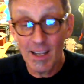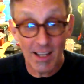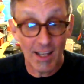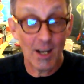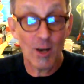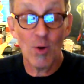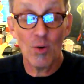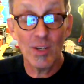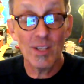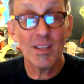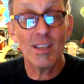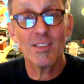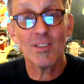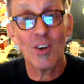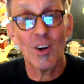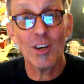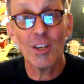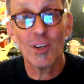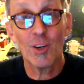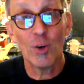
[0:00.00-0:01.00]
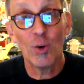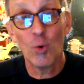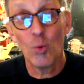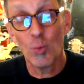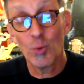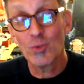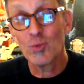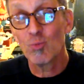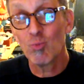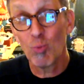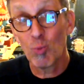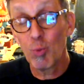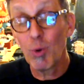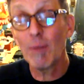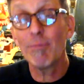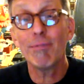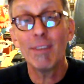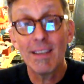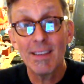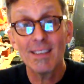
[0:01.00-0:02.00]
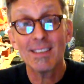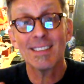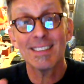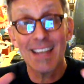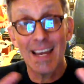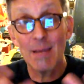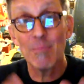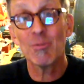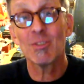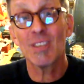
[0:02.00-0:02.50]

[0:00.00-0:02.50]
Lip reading: according to this article, was roughly the same